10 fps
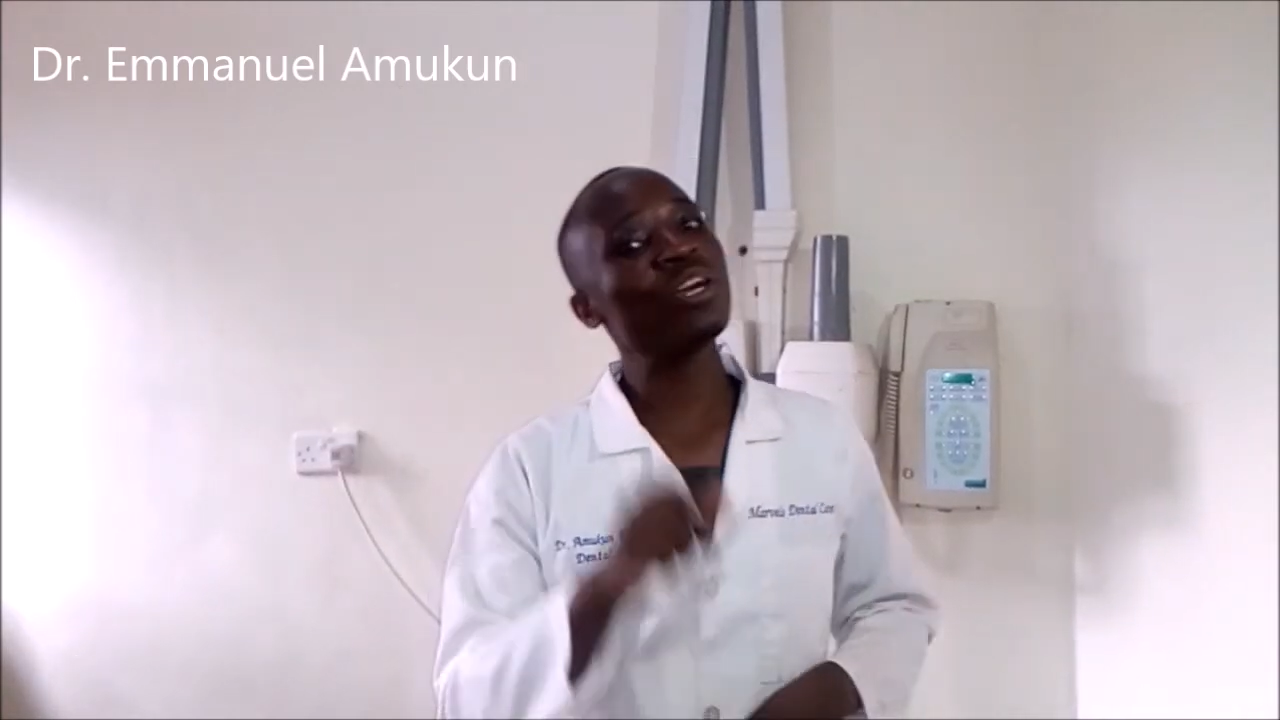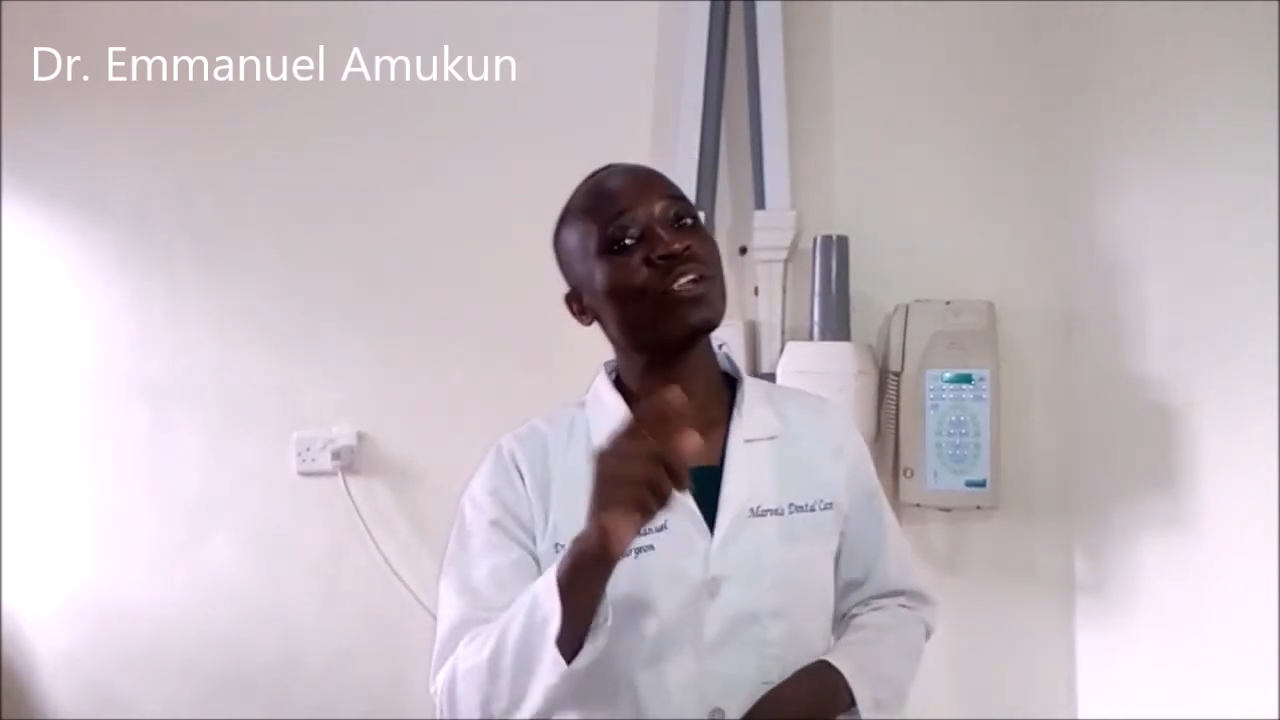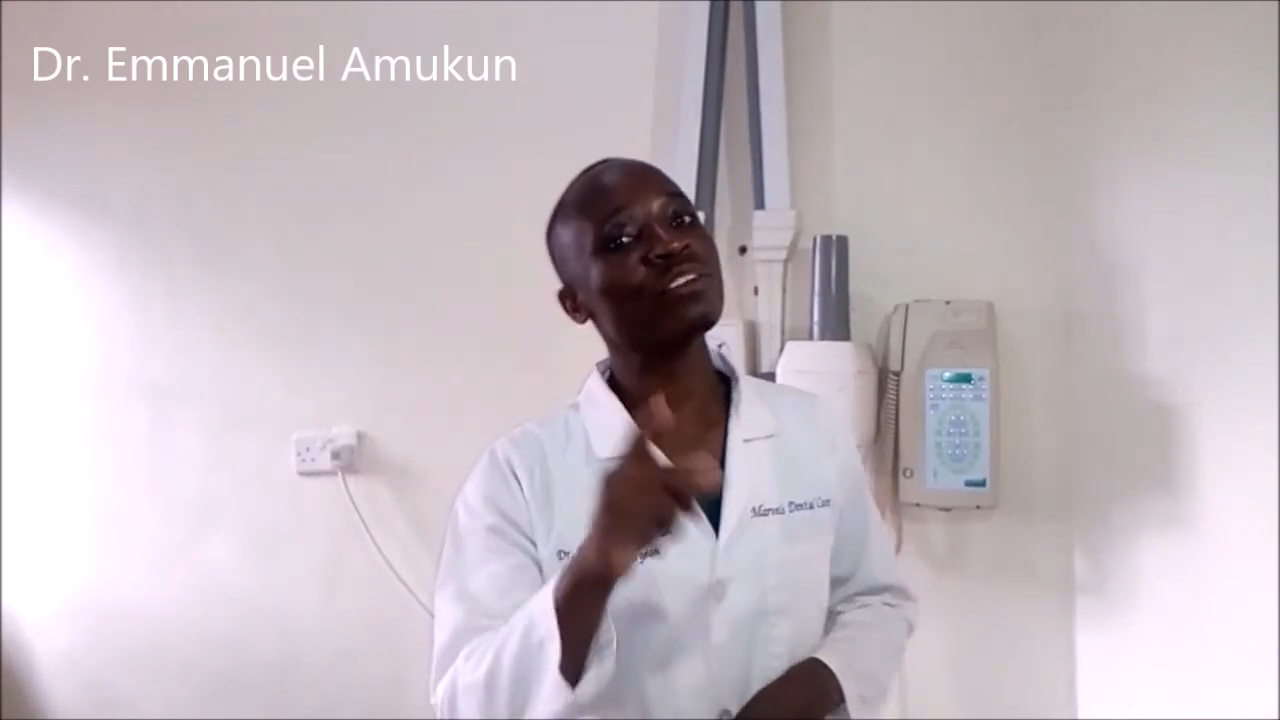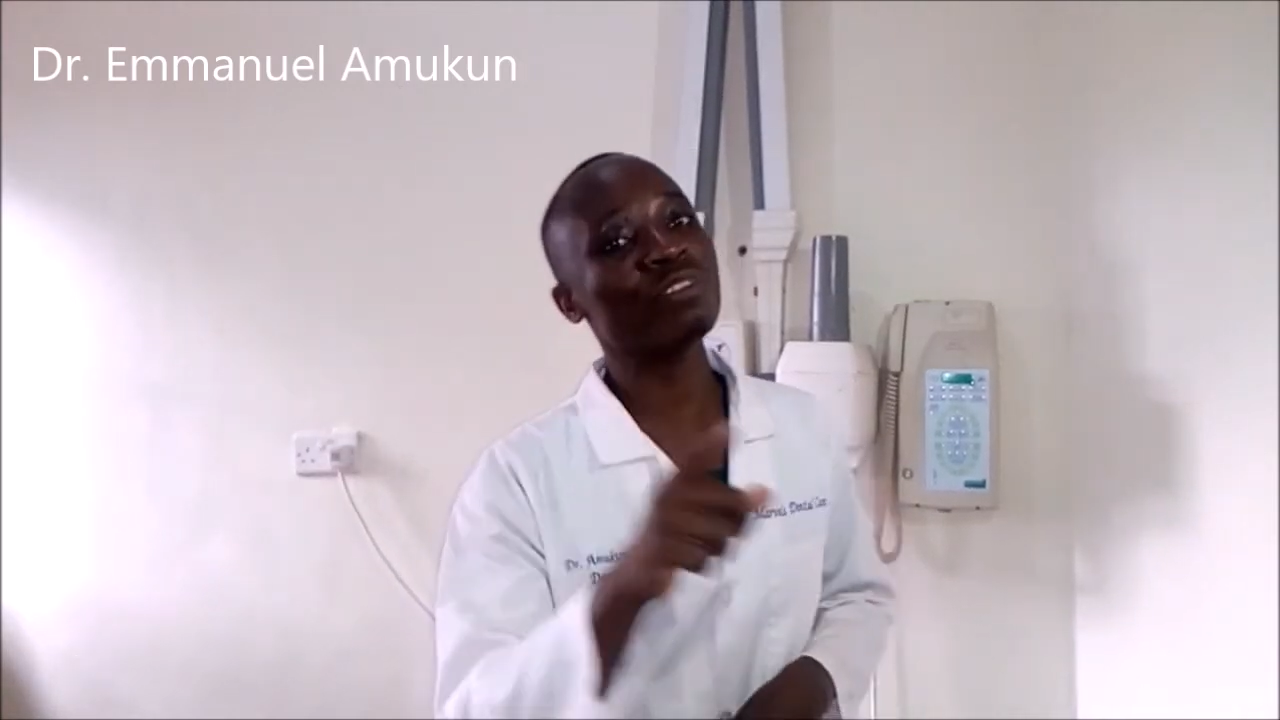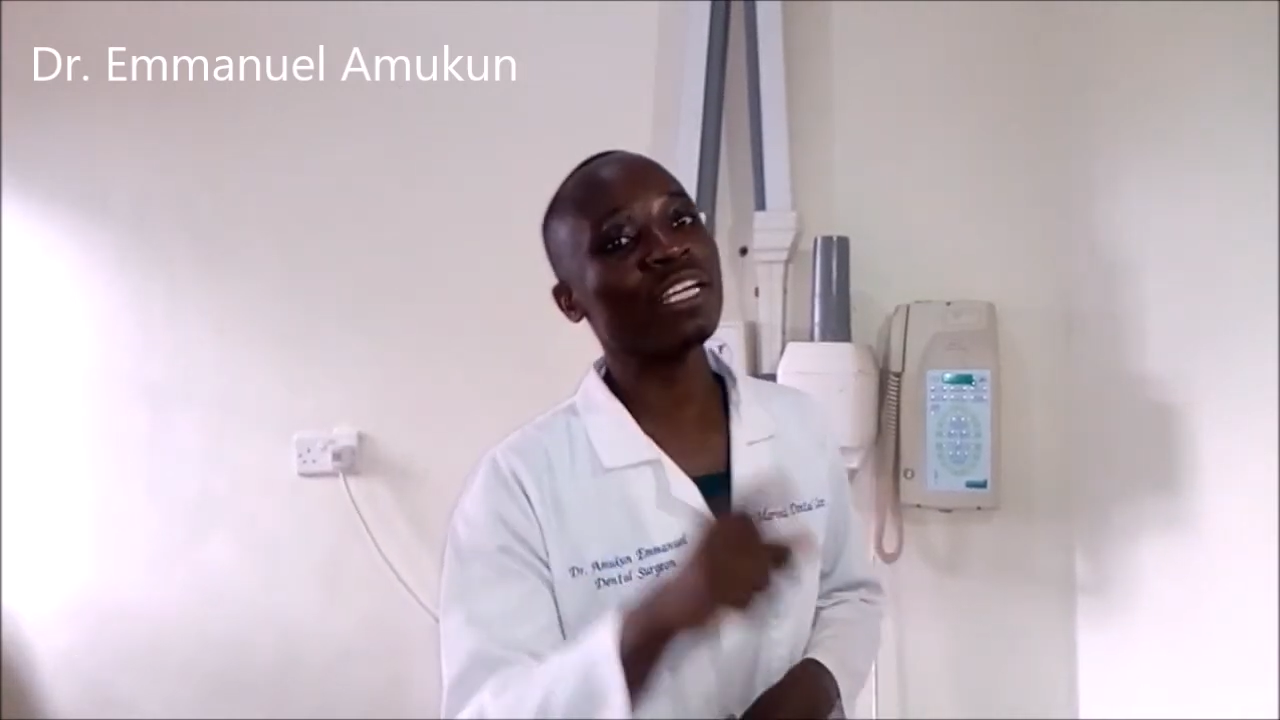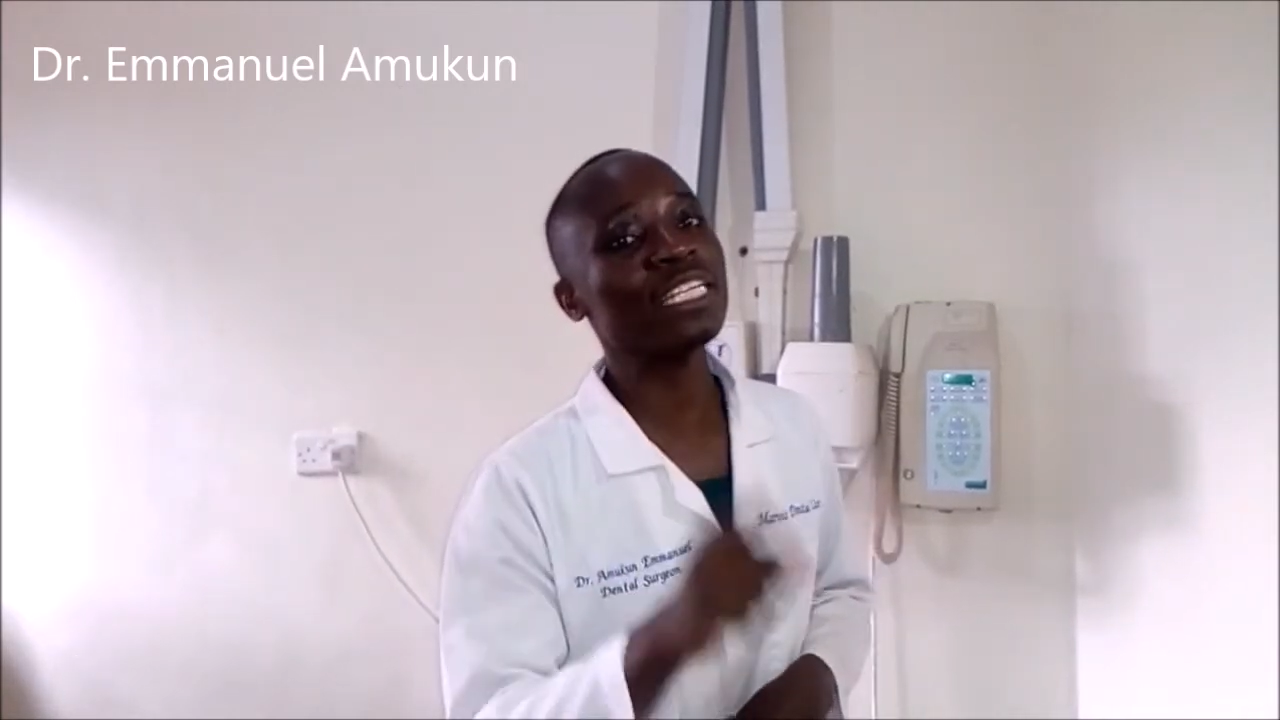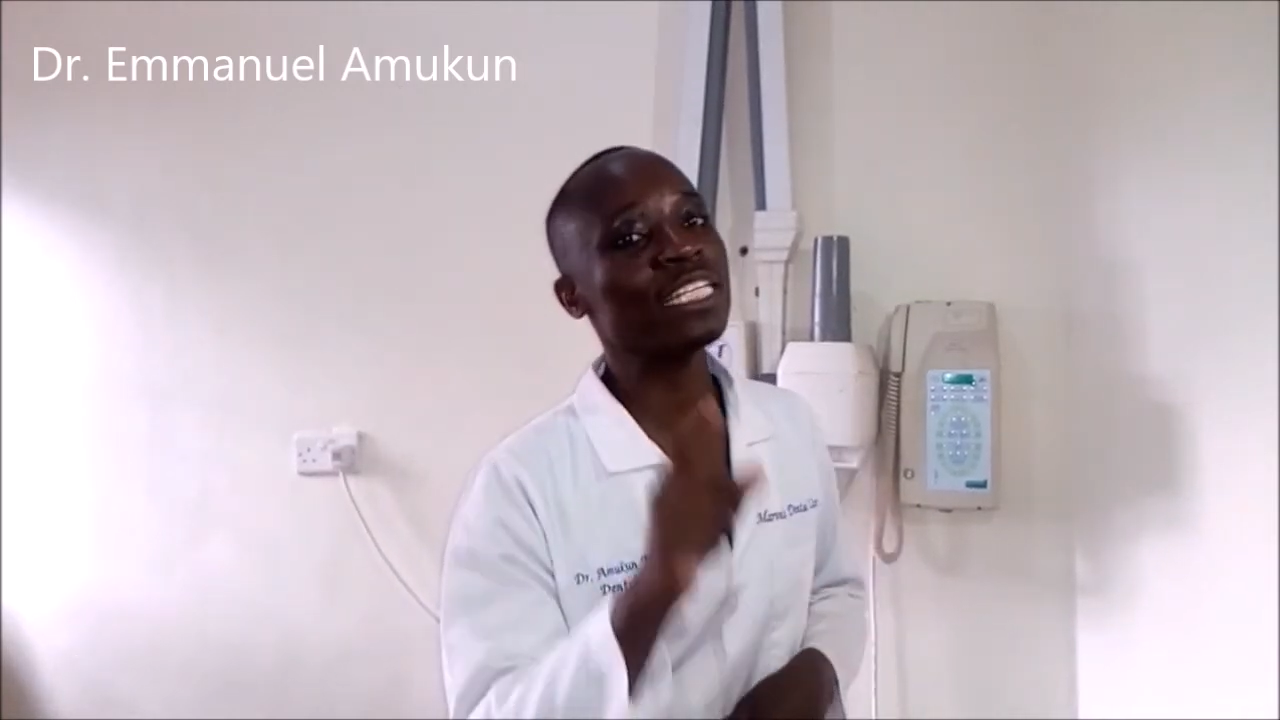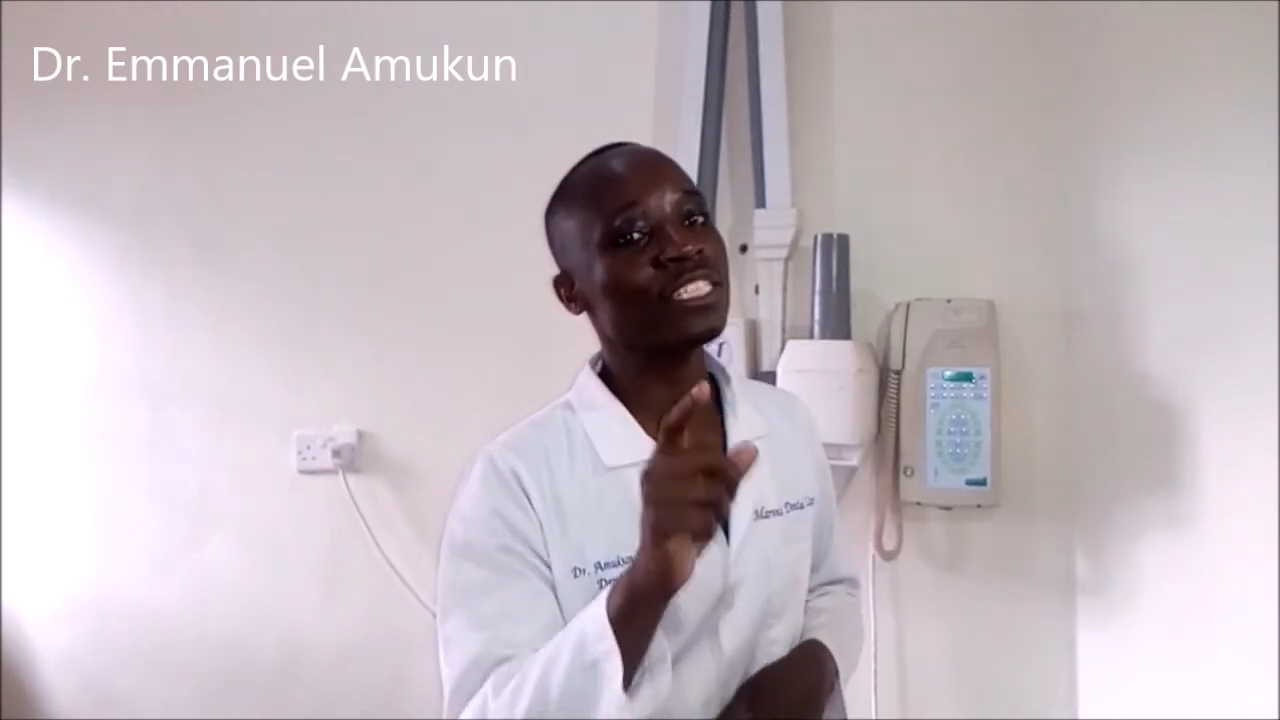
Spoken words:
you are notified